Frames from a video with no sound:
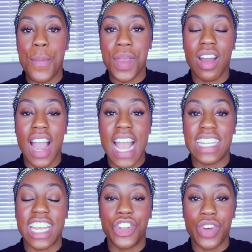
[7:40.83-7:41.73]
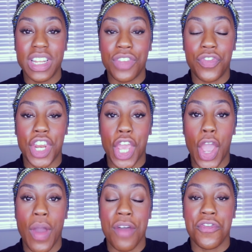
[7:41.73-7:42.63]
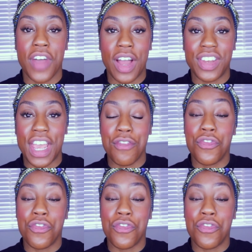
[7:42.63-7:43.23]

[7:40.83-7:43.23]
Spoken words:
hope you guys enjoyed this video and found it